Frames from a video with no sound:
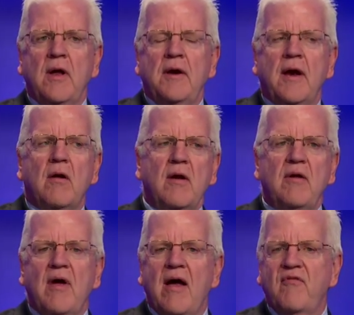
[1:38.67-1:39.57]
Not only
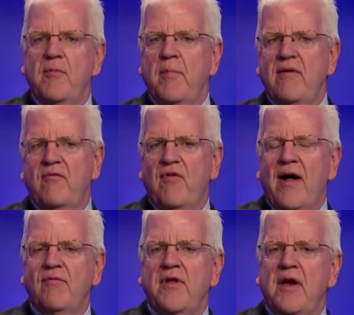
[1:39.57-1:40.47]
have I been
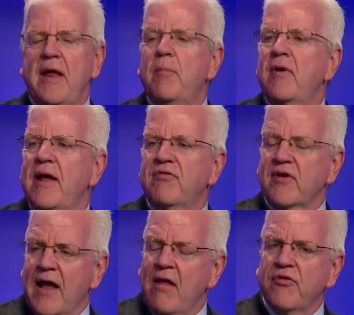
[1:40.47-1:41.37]
involved in the neighborhood as a
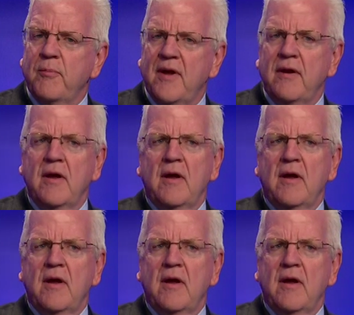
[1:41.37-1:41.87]
councilman,